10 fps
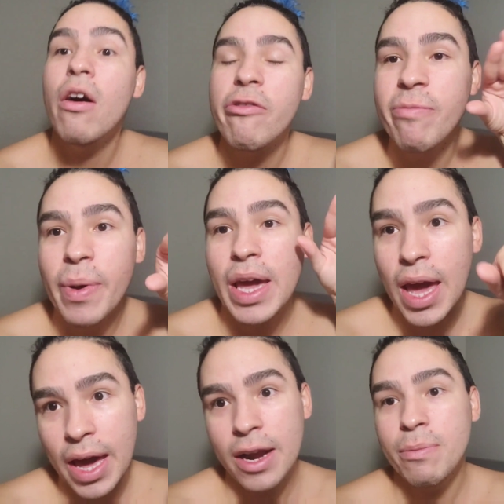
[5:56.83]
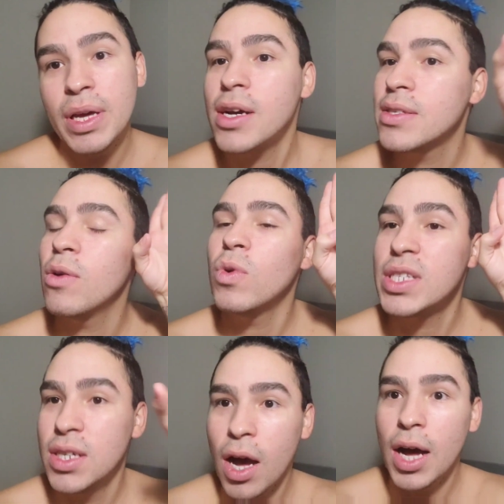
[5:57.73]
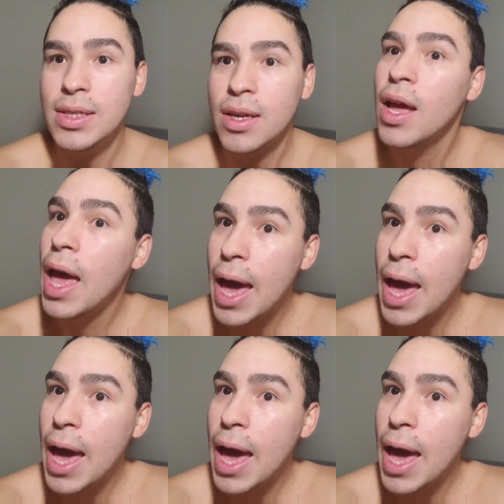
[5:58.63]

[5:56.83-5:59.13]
of my hair because it was not